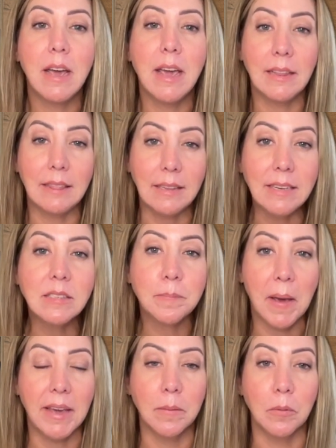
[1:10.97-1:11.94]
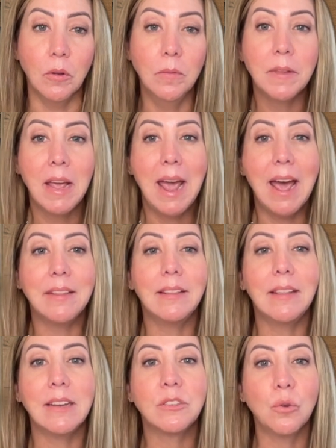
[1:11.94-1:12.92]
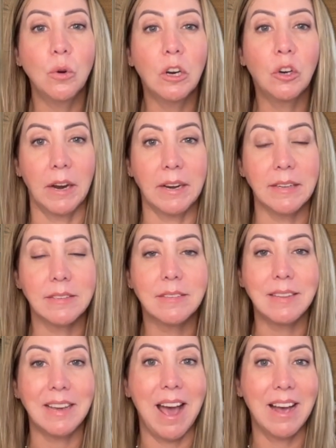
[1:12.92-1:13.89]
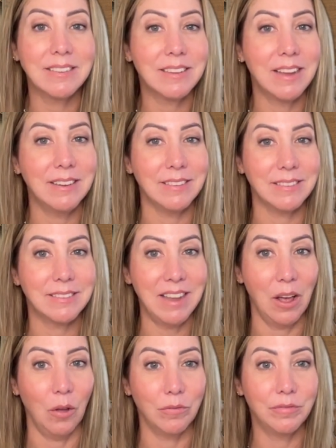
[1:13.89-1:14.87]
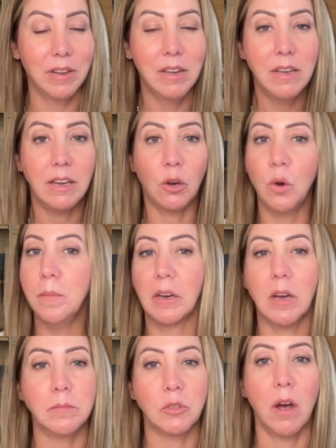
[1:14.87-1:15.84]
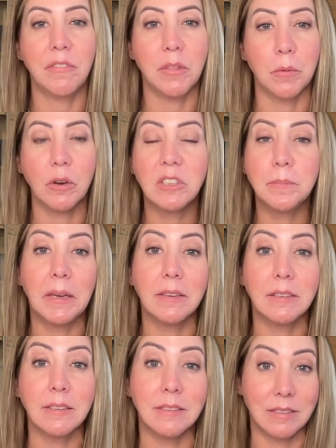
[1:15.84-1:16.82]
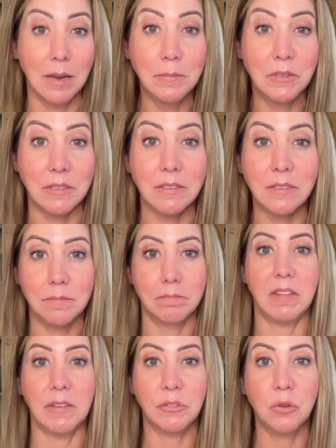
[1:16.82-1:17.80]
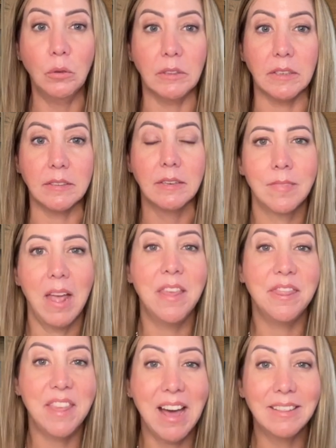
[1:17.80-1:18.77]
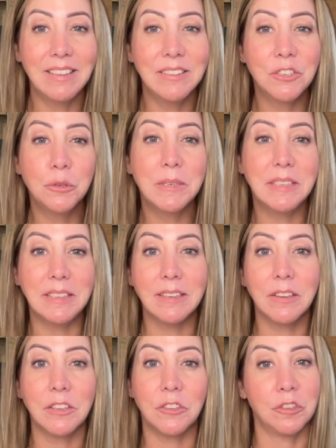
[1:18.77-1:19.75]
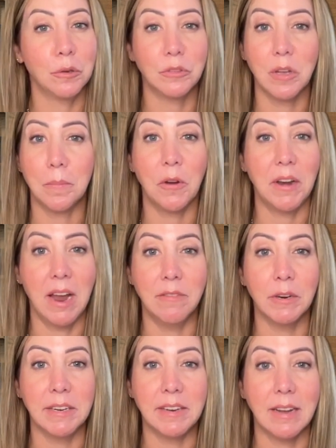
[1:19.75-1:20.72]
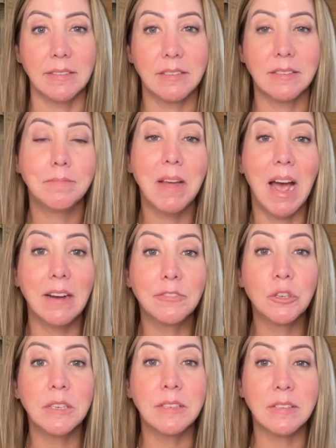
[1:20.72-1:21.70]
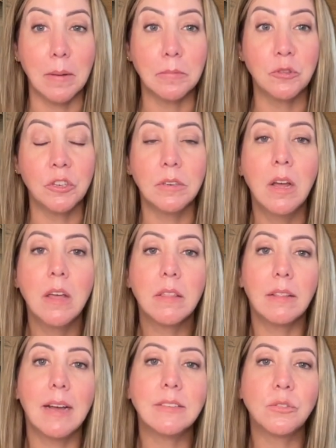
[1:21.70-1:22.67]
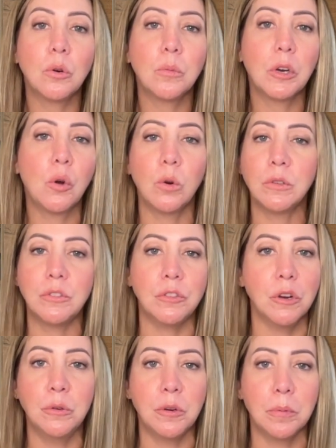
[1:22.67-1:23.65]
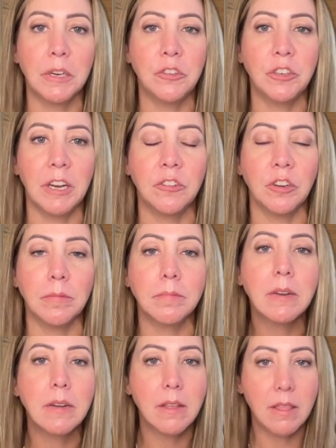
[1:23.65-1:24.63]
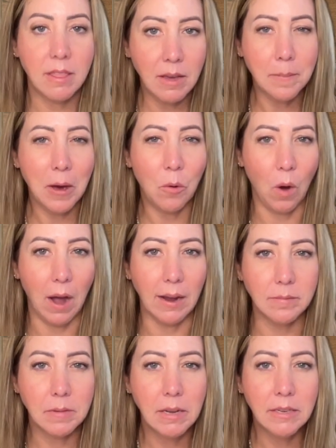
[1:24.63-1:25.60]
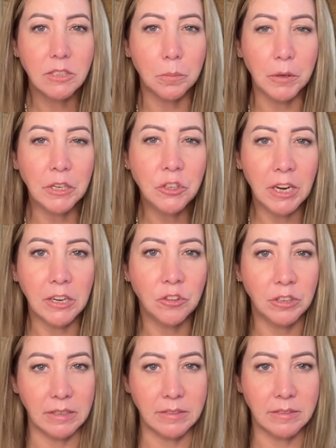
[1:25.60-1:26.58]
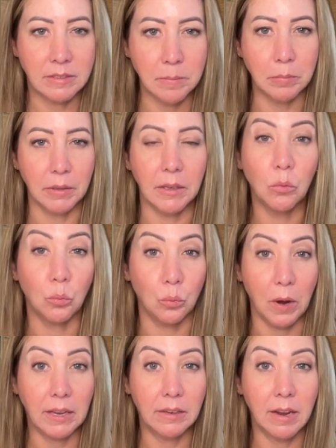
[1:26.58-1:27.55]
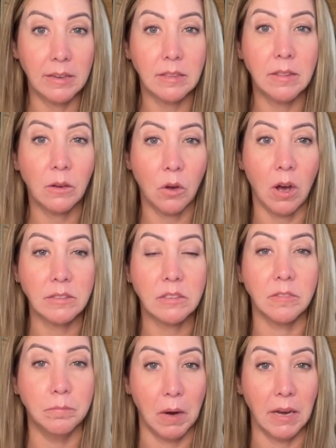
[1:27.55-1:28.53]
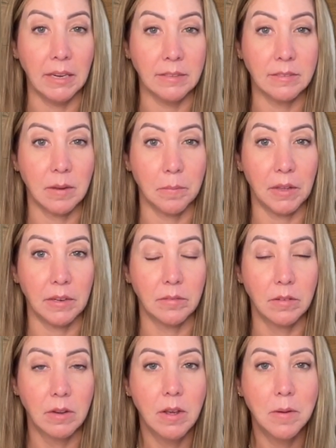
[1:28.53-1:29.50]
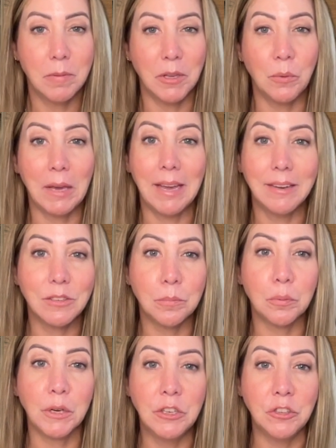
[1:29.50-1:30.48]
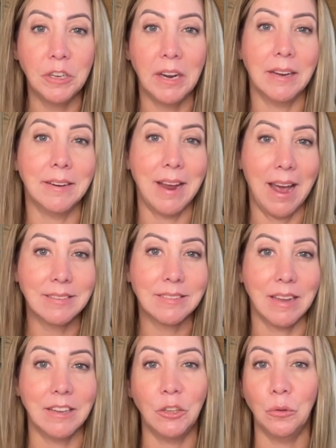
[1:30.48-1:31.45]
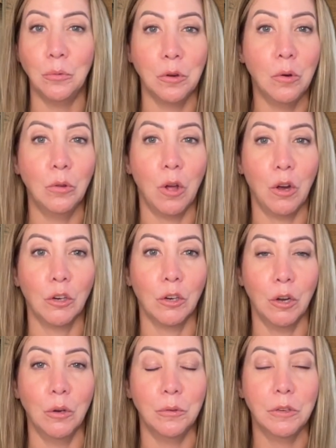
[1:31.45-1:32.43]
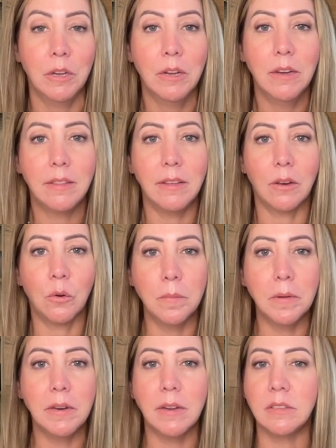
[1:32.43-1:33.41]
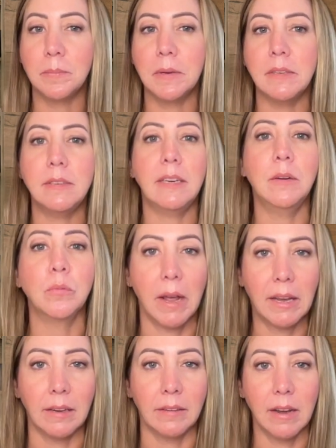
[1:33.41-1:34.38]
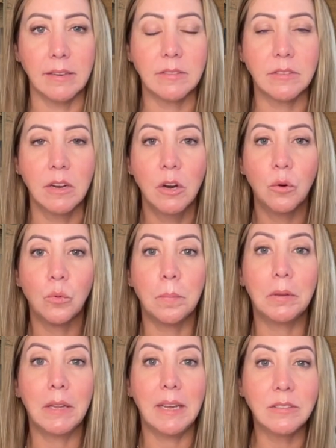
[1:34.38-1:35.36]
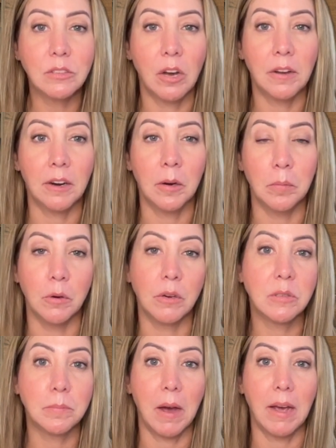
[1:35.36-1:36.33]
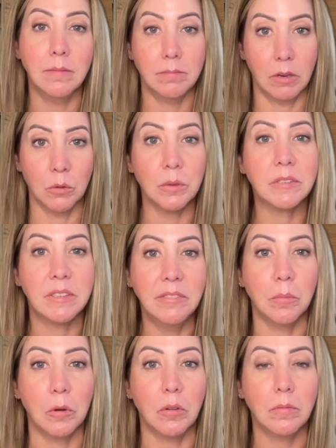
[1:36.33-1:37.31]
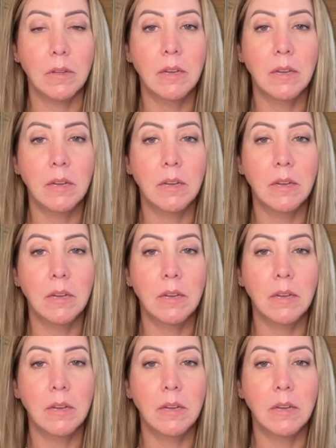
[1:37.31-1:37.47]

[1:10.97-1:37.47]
a lease payable, and the lessor credits the asset itself. Equipment comes off the books because in substance, they've sold it. And that leads to a detail that shows up on every test. After inception, the lessor records no depreciation. Think about why. Depreciation is simply recognizing the cost of buying something, but you can't depreciate an asset you no longer own. The equipment has been de-recognized, replaced on our books by a receivable.